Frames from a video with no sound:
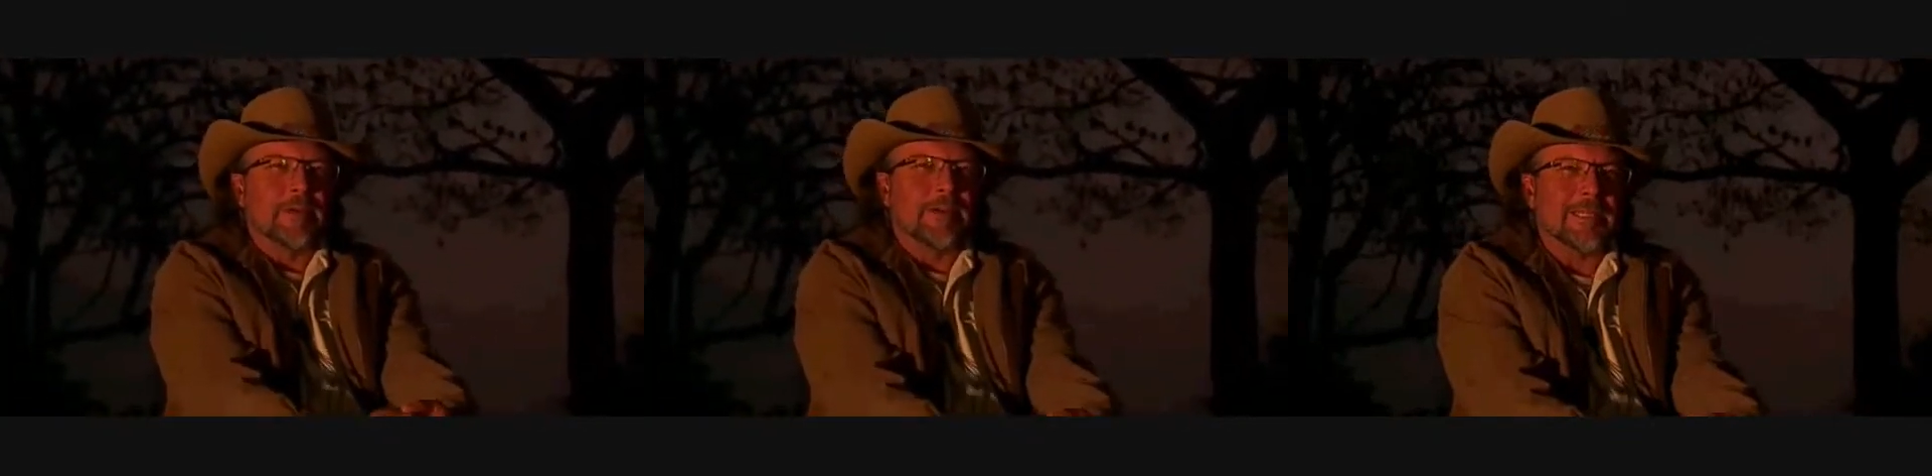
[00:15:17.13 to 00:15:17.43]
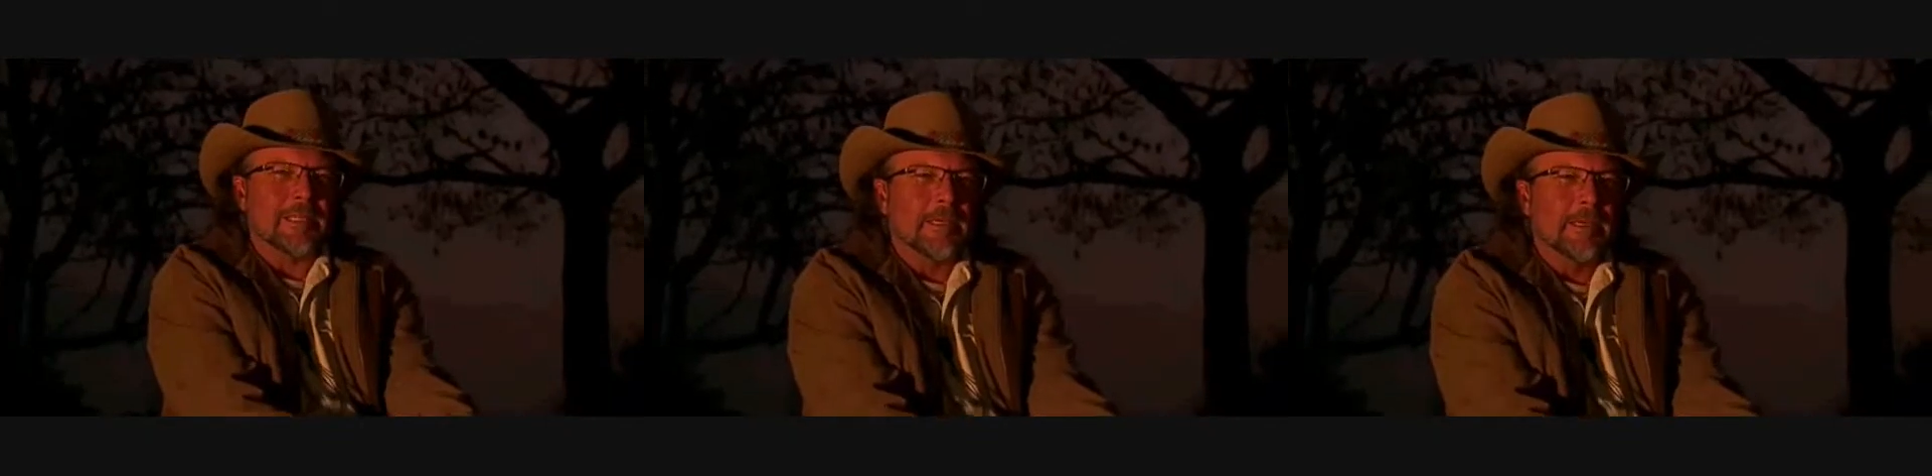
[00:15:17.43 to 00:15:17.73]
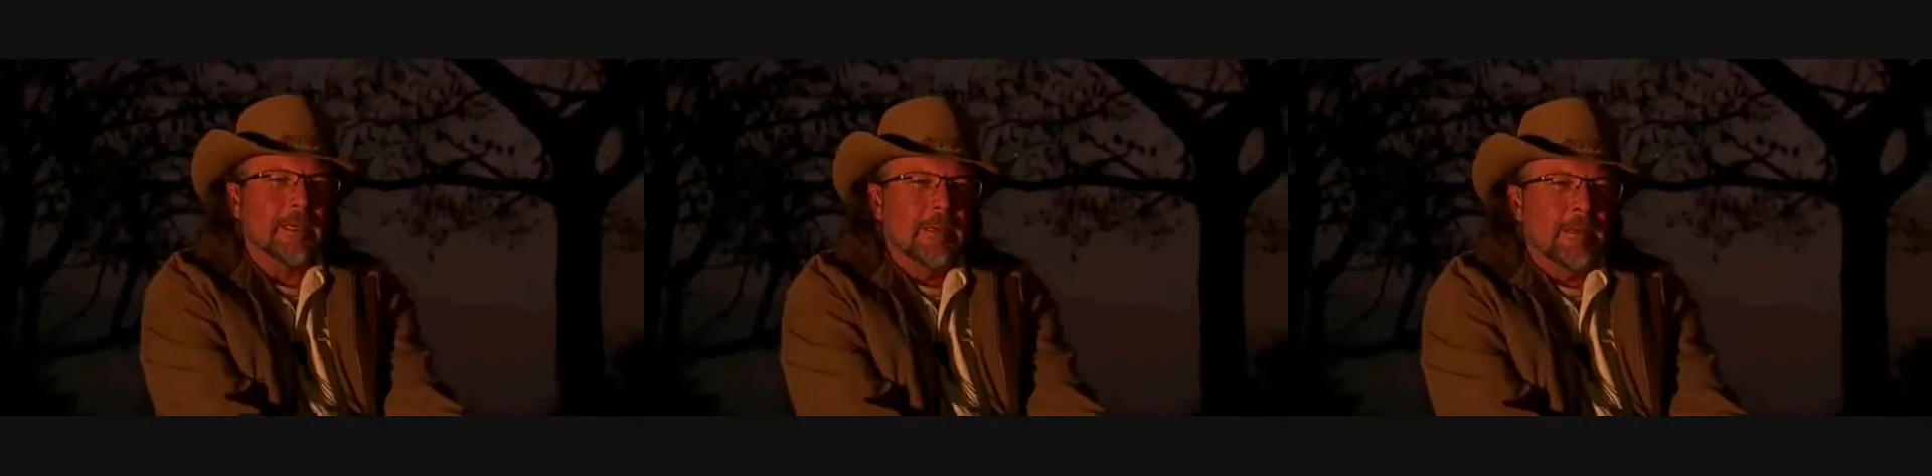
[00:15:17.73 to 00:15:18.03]
correctly.
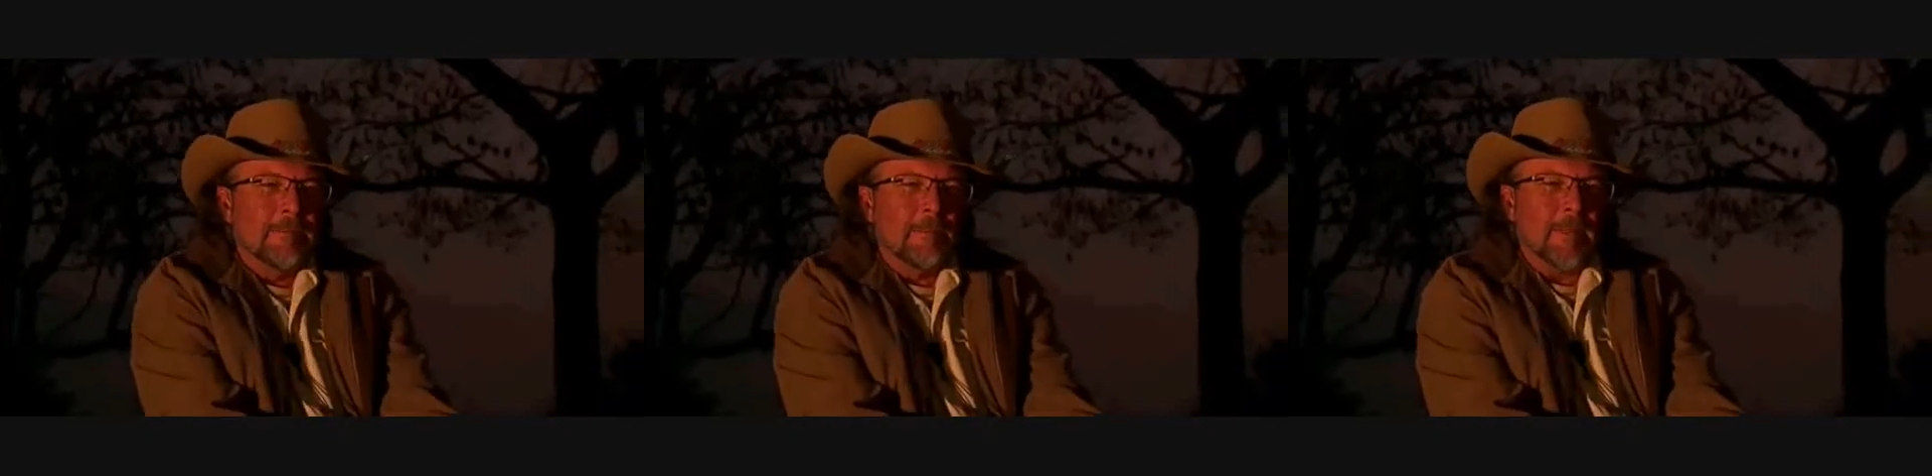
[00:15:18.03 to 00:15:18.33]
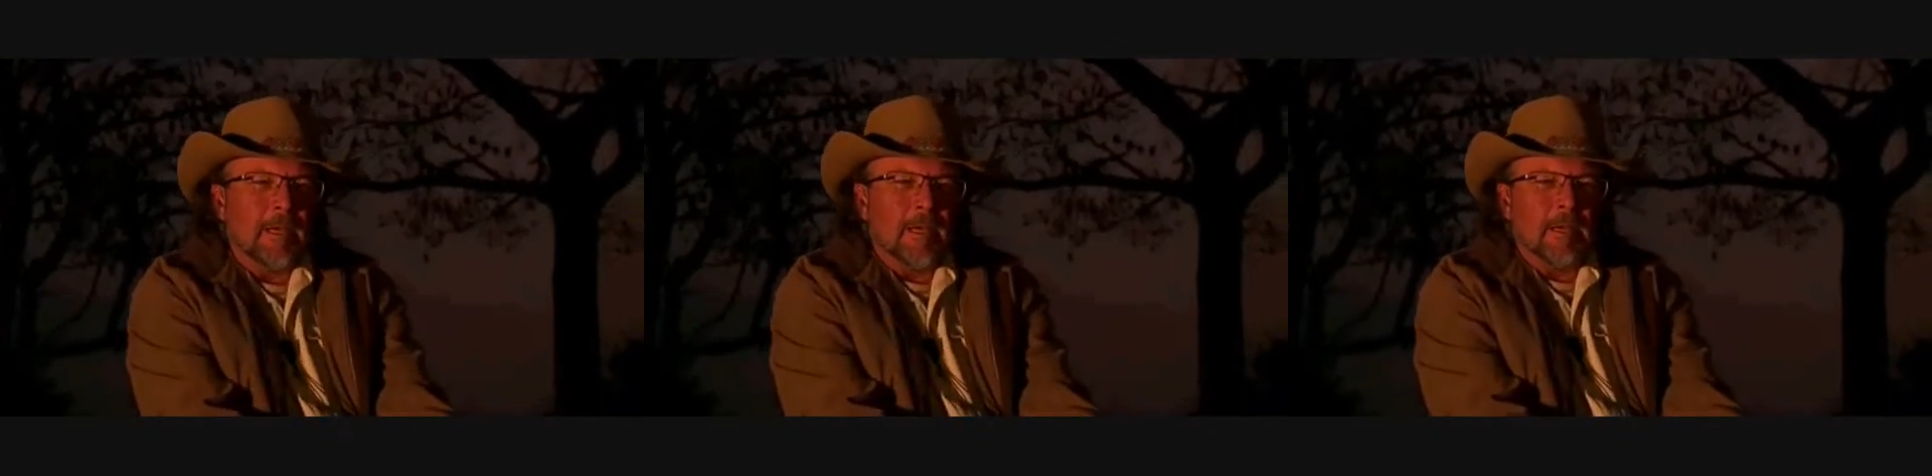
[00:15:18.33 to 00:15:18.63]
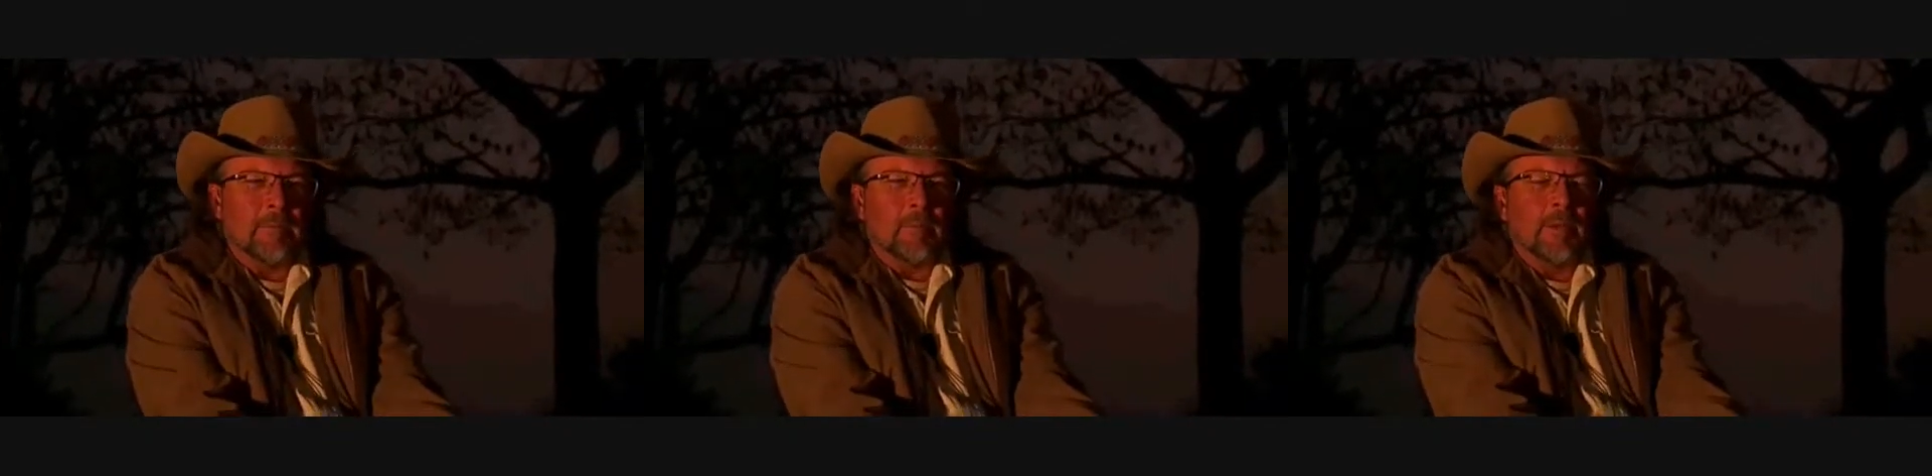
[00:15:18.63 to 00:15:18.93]

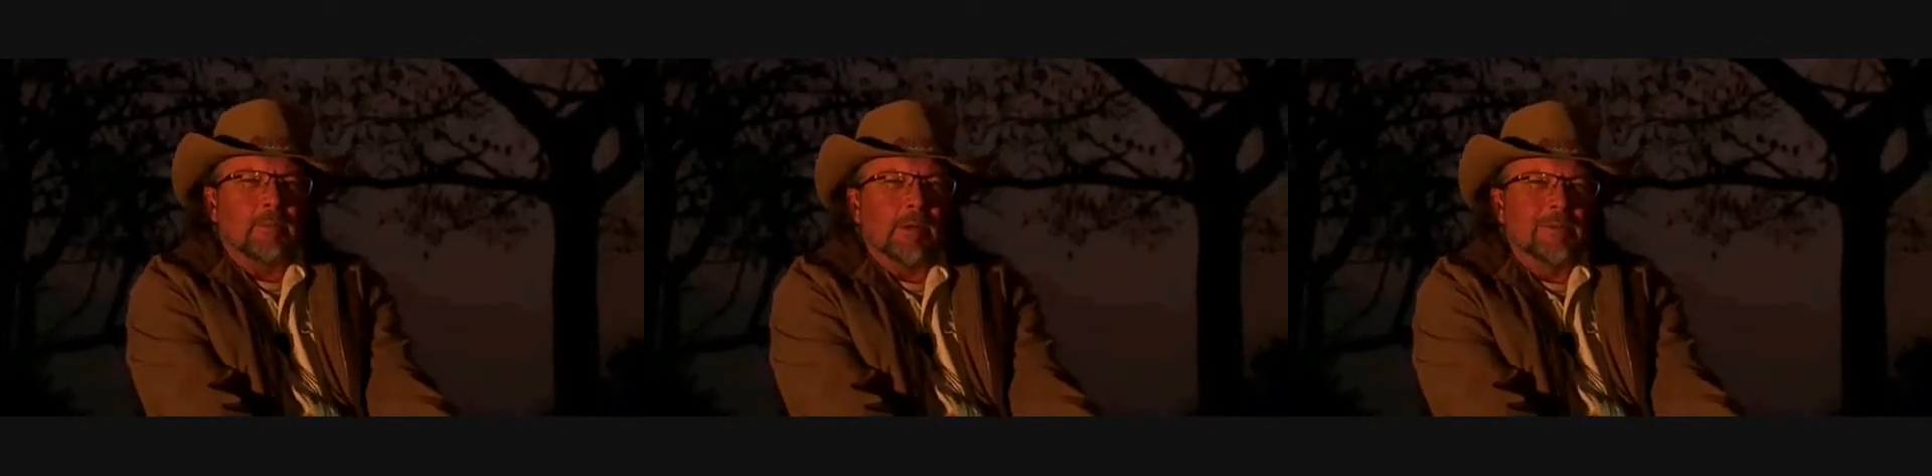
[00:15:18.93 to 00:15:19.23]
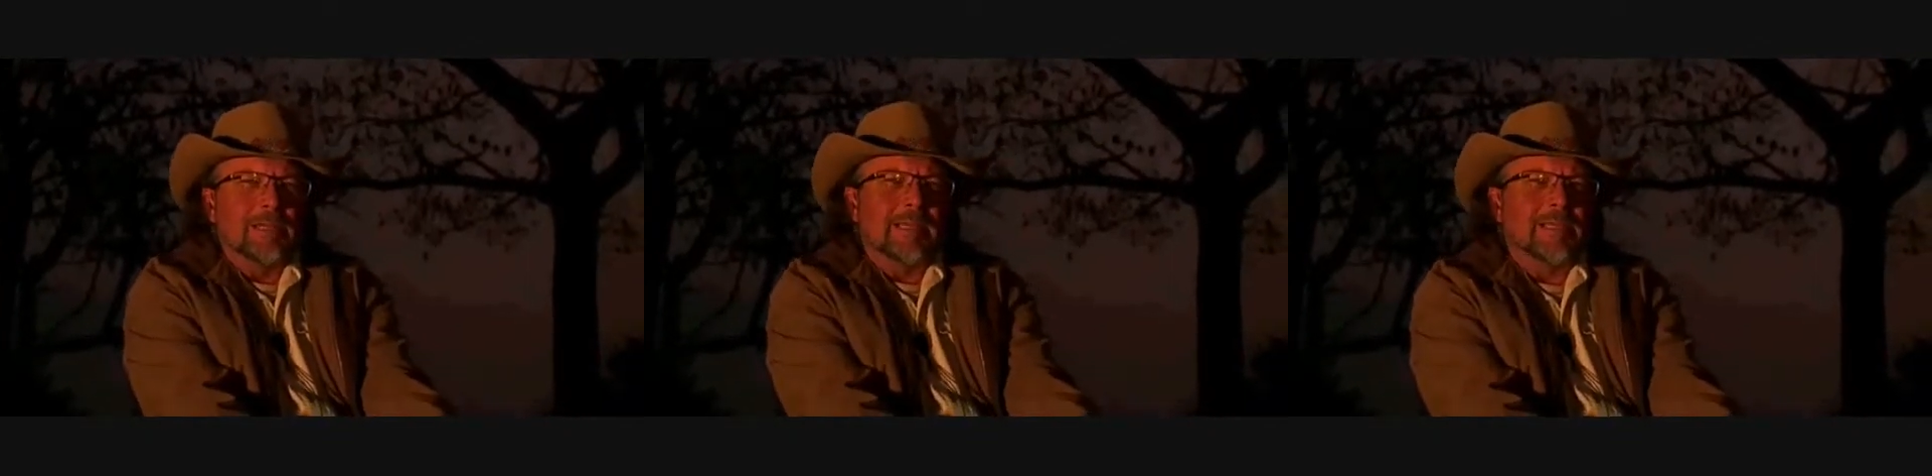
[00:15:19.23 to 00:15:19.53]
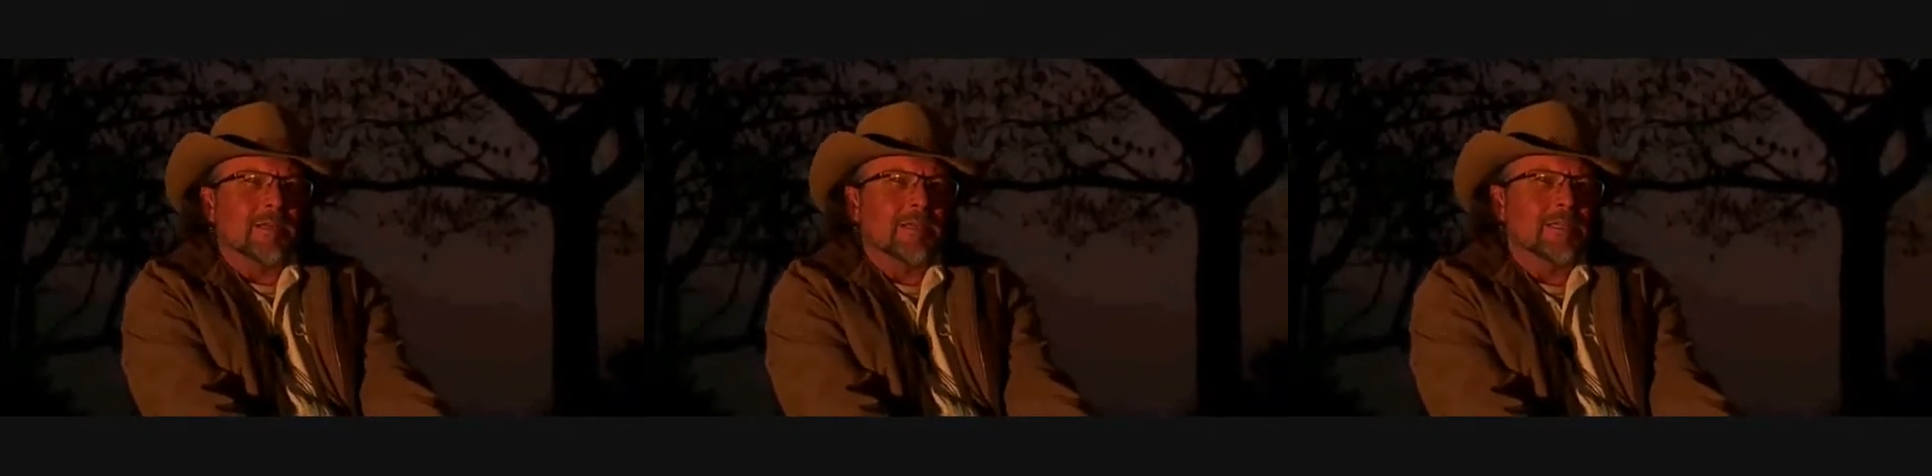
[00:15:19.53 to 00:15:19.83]
The worm slung is